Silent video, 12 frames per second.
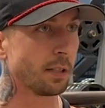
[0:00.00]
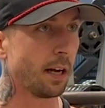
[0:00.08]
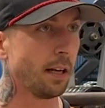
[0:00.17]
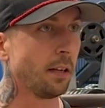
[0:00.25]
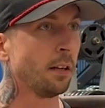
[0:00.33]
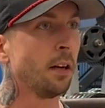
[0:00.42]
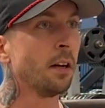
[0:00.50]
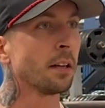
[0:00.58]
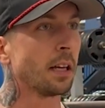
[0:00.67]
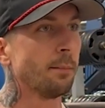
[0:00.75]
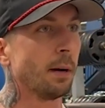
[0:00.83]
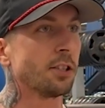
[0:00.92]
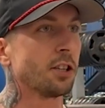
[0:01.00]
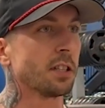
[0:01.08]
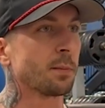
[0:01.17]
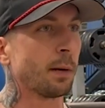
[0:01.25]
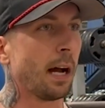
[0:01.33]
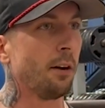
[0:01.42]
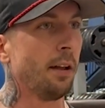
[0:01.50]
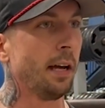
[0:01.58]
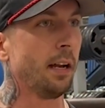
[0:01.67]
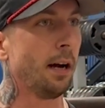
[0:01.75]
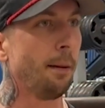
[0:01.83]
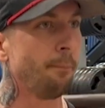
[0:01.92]
tight, keep my chest proud,
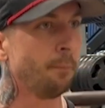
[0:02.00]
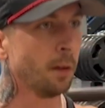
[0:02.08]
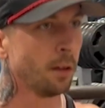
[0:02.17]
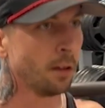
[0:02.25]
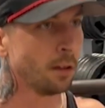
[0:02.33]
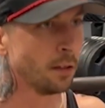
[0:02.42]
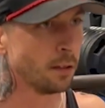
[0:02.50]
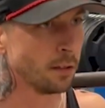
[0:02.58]
head up,